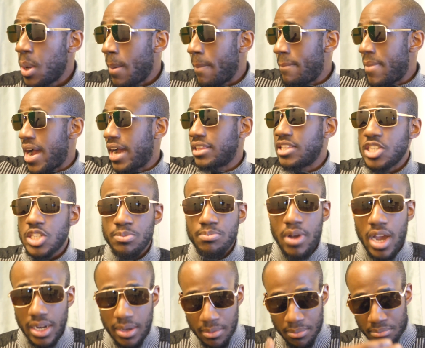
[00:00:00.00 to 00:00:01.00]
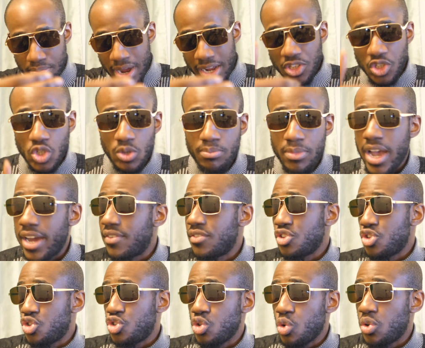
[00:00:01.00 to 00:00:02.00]
mark this man, man to man,
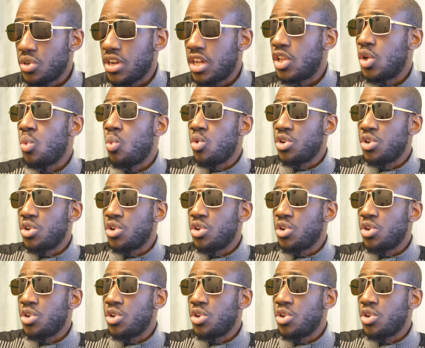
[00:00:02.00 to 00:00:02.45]
zone out,